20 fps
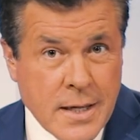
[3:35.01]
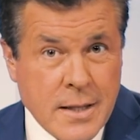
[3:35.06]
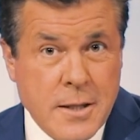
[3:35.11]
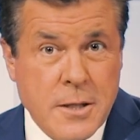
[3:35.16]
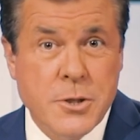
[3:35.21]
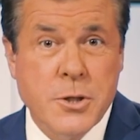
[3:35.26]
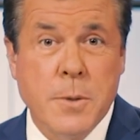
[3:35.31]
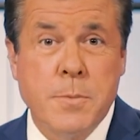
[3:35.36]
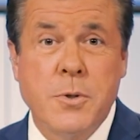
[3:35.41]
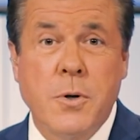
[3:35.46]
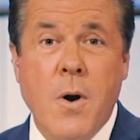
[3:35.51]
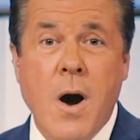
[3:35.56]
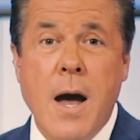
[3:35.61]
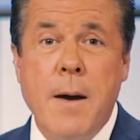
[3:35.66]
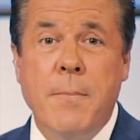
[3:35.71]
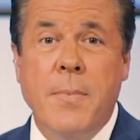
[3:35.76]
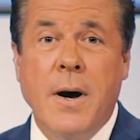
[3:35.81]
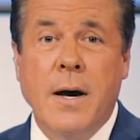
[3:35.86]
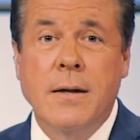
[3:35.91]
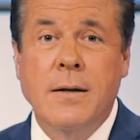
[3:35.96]
hit the
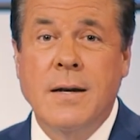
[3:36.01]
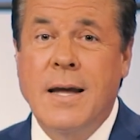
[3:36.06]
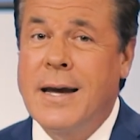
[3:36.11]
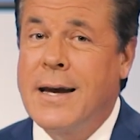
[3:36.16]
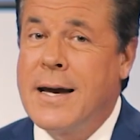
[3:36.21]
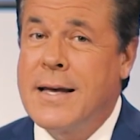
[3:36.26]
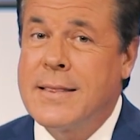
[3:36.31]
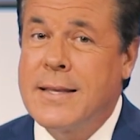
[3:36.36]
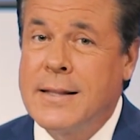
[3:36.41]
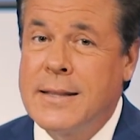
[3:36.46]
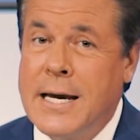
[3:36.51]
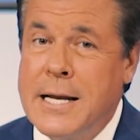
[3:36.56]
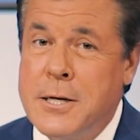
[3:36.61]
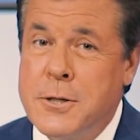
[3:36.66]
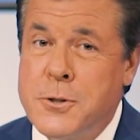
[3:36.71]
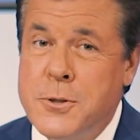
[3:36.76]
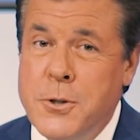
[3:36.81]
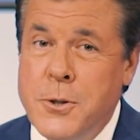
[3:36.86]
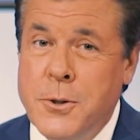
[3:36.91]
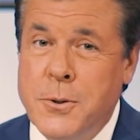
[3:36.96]
subscribe button and get the
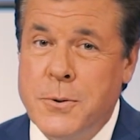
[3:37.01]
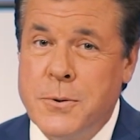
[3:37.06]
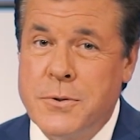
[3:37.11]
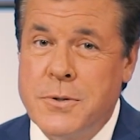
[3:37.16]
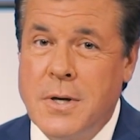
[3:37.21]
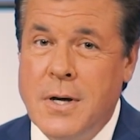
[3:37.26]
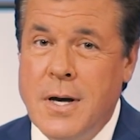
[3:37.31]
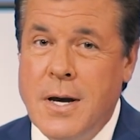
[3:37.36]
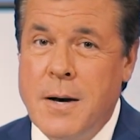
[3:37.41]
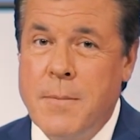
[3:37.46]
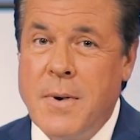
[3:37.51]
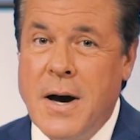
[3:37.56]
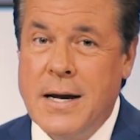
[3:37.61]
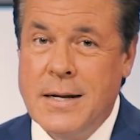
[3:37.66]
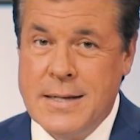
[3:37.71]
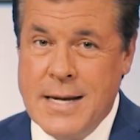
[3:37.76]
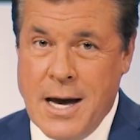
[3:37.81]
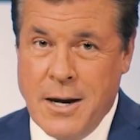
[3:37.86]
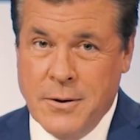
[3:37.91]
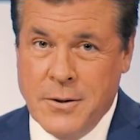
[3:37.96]
latest news by
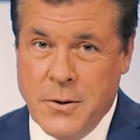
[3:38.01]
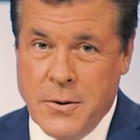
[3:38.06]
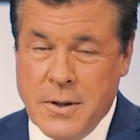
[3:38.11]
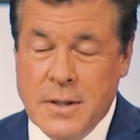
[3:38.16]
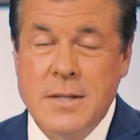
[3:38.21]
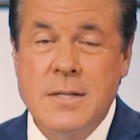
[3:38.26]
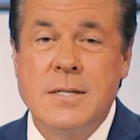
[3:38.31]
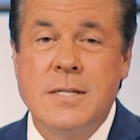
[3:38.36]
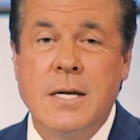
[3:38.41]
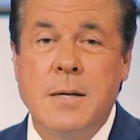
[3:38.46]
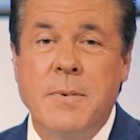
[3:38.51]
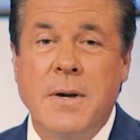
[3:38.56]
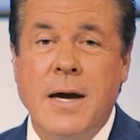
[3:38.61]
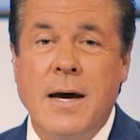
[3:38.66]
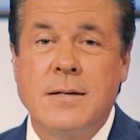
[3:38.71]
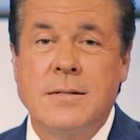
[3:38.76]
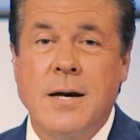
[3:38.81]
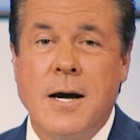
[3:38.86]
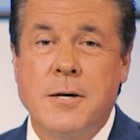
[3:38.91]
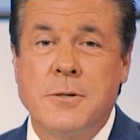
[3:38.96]
downloading the
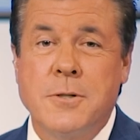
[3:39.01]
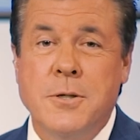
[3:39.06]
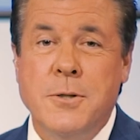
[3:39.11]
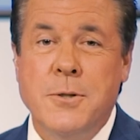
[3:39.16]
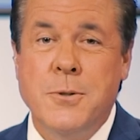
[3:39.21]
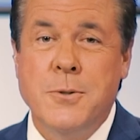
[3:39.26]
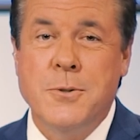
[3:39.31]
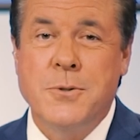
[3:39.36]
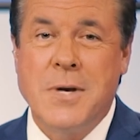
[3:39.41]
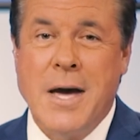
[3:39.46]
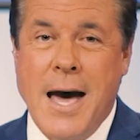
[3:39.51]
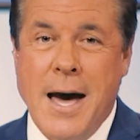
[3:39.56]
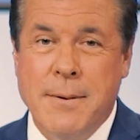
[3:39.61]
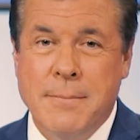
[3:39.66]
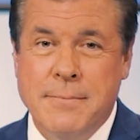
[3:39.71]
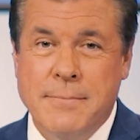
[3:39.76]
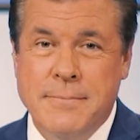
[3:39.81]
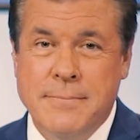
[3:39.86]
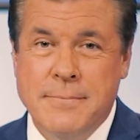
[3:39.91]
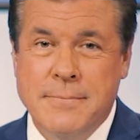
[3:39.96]
CBS Austin News app.